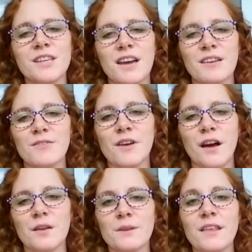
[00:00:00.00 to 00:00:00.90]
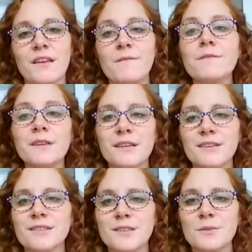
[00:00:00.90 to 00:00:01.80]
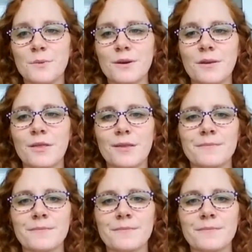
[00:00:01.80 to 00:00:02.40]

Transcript: child of God with infinite worth.